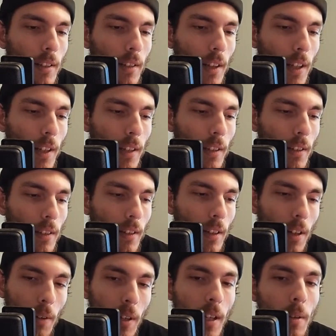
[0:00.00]
Like, you
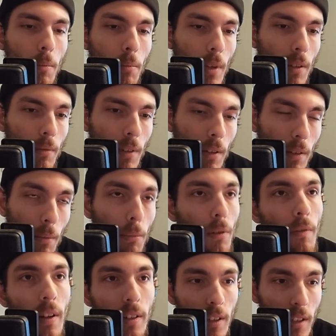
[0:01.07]
know, him in
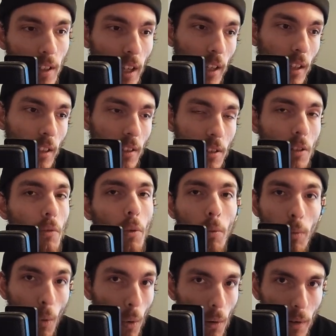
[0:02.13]
preventing a civil
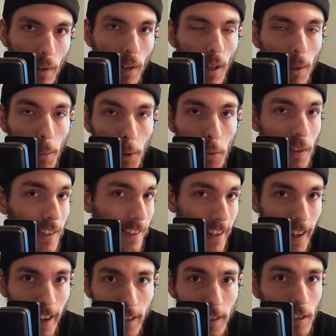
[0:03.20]
war between the
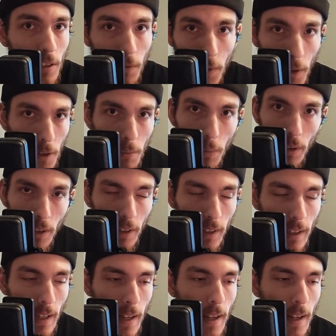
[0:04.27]
gods in the first book,